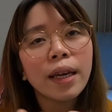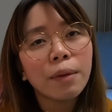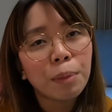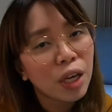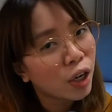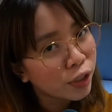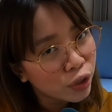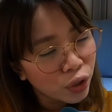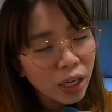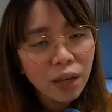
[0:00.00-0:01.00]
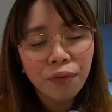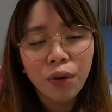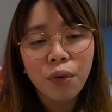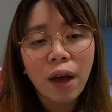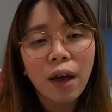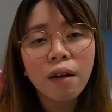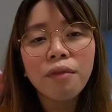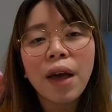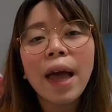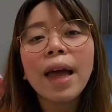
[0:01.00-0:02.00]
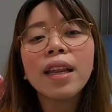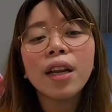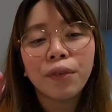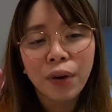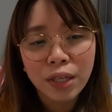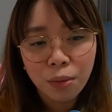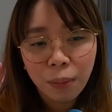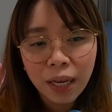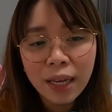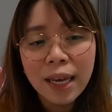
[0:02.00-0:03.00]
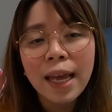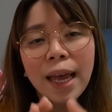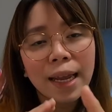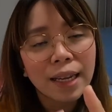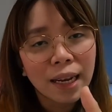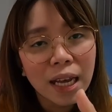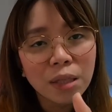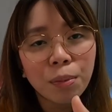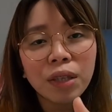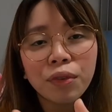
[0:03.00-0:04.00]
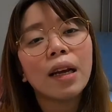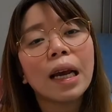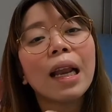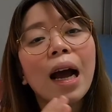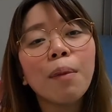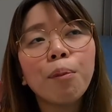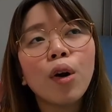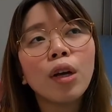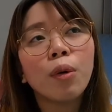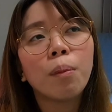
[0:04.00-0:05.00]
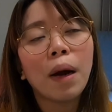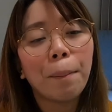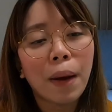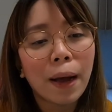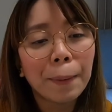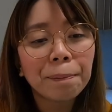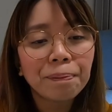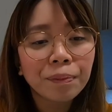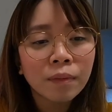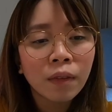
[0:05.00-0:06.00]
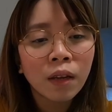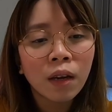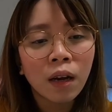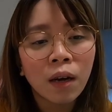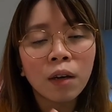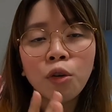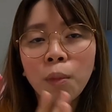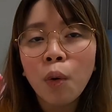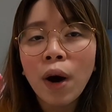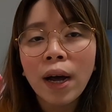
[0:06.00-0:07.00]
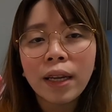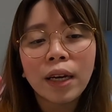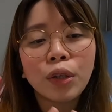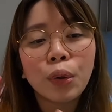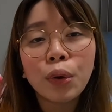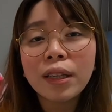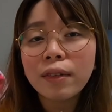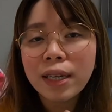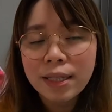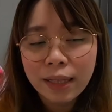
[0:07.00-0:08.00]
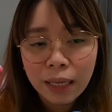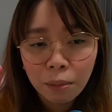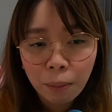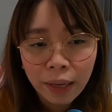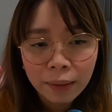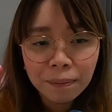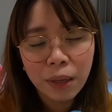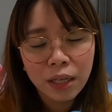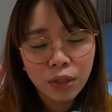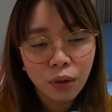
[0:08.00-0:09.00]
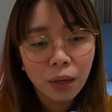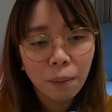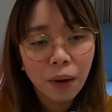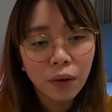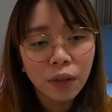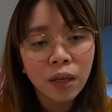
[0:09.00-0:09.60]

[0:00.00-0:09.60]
PRC if you have, and resume. And the last part for the kailangan po kayong magpa gumawa ng notarized statement. And it's all about